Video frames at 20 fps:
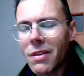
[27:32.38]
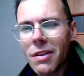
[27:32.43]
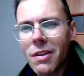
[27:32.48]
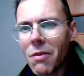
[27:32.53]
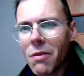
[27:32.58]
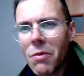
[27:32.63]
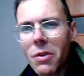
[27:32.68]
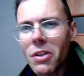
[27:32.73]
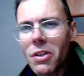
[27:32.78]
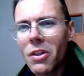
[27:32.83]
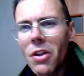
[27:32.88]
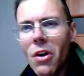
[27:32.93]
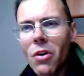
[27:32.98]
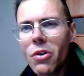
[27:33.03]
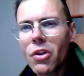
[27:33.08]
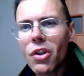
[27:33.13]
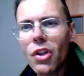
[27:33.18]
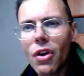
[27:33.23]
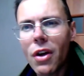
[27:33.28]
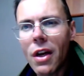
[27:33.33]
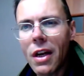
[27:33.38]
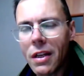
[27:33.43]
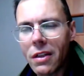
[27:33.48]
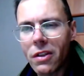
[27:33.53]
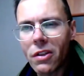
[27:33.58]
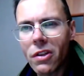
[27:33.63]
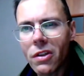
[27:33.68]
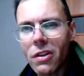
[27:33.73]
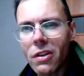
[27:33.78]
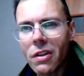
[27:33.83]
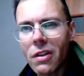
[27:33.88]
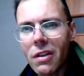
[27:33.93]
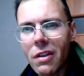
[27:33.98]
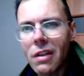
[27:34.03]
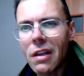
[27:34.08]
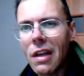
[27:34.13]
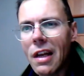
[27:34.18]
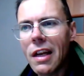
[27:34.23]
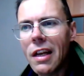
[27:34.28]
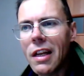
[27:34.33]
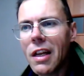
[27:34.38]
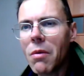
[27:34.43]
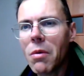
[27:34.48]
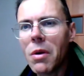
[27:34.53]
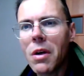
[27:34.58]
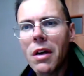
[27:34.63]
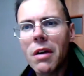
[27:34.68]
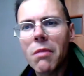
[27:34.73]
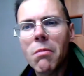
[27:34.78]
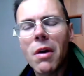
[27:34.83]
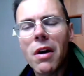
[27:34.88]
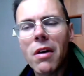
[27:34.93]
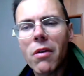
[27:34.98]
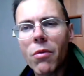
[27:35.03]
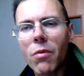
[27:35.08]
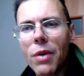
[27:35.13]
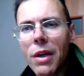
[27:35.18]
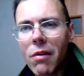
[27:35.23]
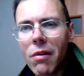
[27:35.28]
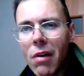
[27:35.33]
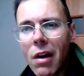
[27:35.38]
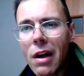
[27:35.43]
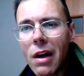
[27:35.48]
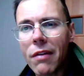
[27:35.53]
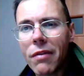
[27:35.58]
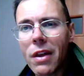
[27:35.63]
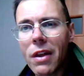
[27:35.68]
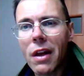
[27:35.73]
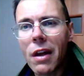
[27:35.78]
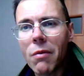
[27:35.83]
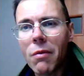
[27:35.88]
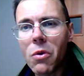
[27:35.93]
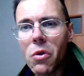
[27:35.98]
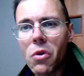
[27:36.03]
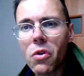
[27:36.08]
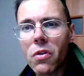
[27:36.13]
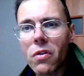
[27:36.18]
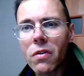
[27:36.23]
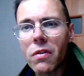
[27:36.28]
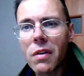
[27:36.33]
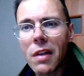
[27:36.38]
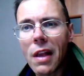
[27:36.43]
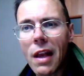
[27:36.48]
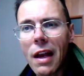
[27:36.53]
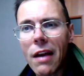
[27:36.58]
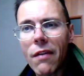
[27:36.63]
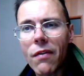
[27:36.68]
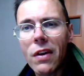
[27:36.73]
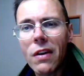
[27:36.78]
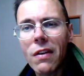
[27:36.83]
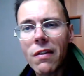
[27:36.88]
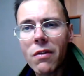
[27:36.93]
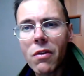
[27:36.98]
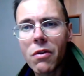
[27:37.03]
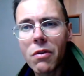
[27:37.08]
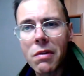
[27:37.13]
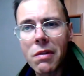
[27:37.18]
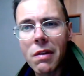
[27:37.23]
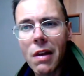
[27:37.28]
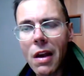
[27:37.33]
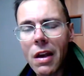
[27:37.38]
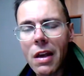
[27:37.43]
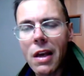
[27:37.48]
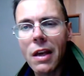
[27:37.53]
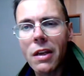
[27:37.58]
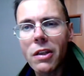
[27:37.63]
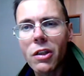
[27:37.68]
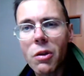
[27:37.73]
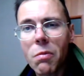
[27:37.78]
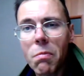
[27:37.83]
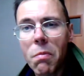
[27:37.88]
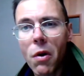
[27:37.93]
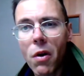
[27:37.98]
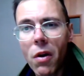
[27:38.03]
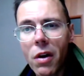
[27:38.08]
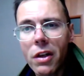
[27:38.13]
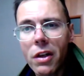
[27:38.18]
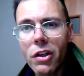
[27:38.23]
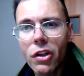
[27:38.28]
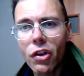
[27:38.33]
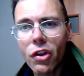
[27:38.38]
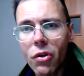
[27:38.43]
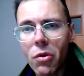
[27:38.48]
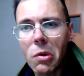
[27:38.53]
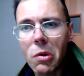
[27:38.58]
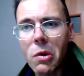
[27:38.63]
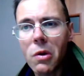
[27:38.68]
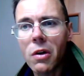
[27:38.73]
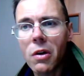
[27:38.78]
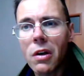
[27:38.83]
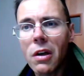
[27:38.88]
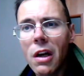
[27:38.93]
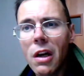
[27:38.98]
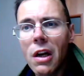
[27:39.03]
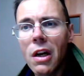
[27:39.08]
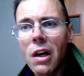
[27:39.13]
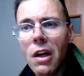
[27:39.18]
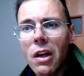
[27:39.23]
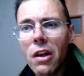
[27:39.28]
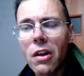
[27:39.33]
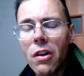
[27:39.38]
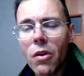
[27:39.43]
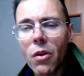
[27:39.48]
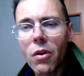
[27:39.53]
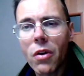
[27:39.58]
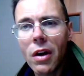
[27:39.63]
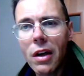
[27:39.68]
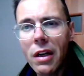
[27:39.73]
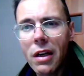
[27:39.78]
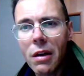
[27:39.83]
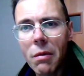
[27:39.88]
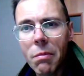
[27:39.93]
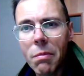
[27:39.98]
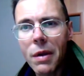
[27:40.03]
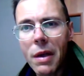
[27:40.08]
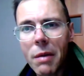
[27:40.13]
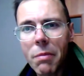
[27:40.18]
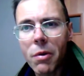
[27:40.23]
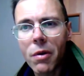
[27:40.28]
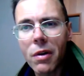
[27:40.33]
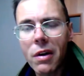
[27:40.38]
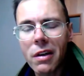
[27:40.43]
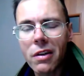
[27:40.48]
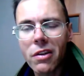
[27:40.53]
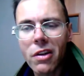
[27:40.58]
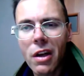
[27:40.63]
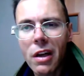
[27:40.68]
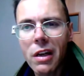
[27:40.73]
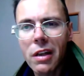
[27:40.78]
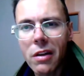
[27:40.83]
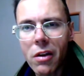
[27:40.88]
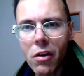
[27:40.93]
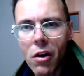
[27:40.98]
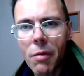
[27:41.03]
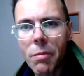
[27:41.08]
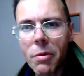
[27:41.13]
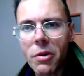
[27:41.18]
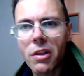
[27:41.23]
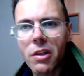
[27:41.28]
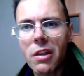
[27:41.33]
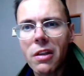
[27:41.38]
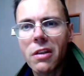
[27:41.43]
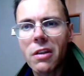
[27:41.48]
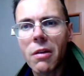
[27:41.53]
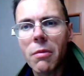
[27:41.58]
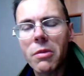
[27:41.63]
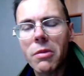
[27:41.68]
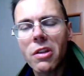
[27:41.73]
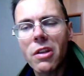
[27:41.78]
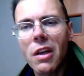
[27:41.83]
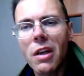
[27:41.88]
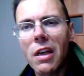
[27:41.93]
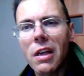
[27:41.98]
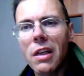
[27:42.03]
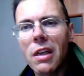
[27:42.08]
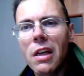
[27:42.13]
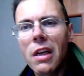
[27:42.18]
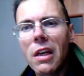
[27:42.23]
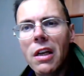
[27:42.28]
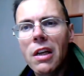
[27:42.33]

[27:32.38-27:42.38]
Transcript: there was no trace anywhere in my real life that I would have anything against Polish or Ukrainian people and exactly the opposite as I'm saying.